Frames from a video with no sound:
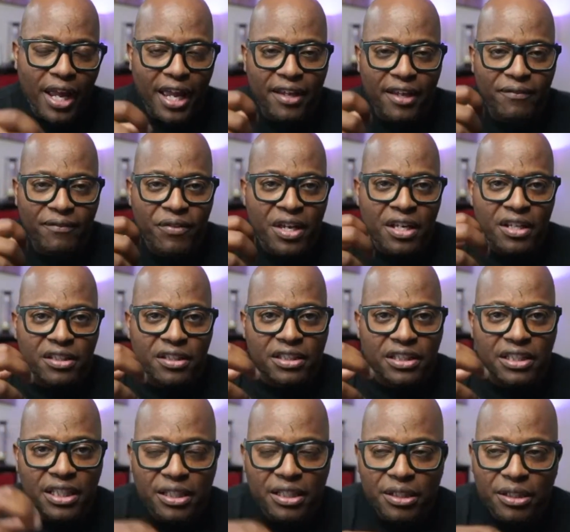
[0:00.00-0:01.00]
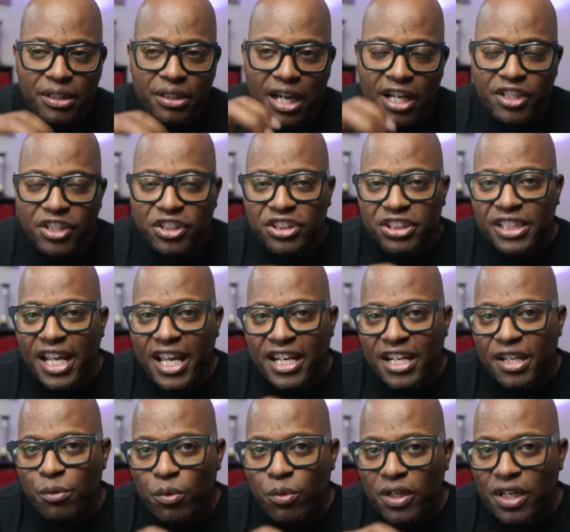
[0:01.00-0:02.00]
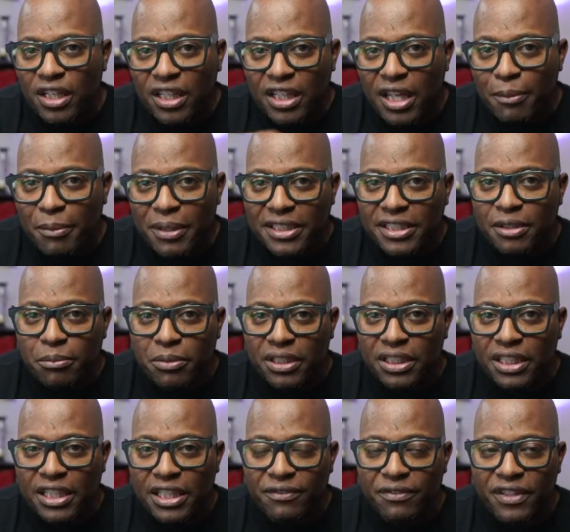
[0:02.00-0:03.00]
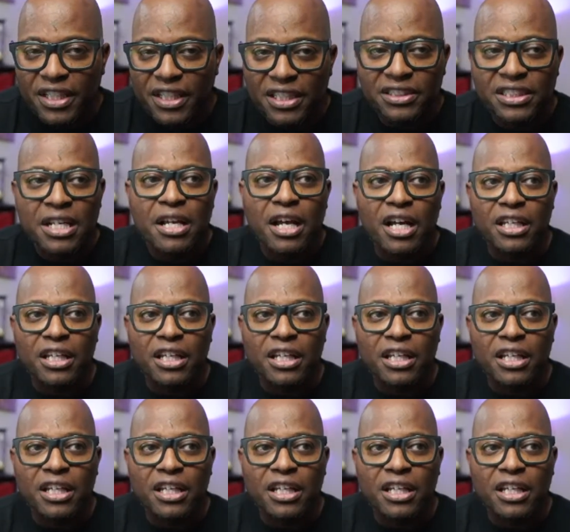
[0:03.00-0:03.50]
and the understanding what a limiting belief is.